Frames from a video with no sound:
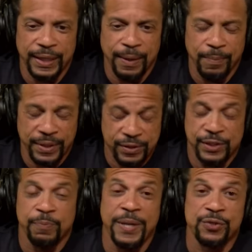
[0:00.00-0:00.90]
um,
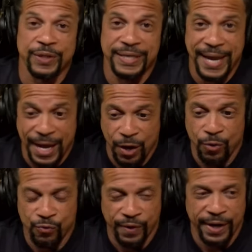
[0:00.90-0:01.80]
especially
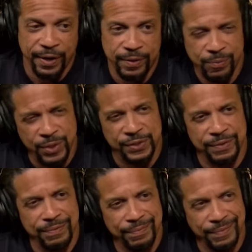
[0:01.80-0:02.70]
now, rare. It
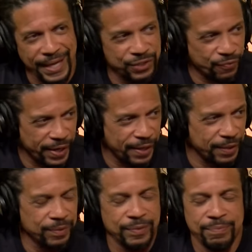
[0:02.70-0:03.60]
wasn't as
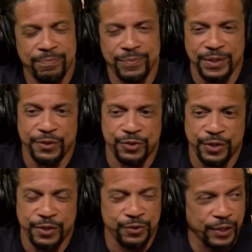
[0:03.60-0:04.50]
rare years
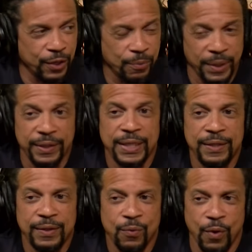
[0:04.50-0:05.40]
and years ago, but
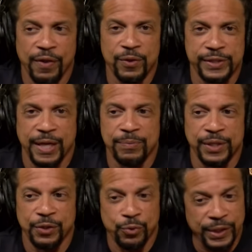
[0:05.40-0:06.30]
one of those albums
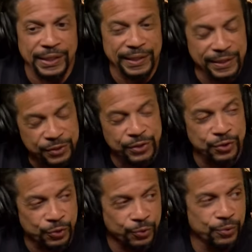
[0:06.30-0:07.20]
that you can listen
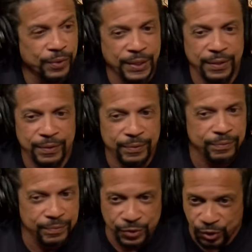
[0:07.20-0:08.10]
to
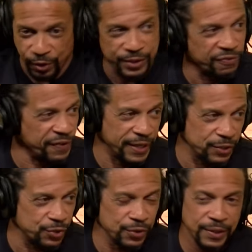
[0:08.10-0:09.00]
start to
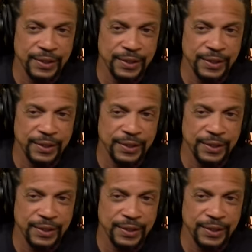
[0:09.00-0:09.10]
finish.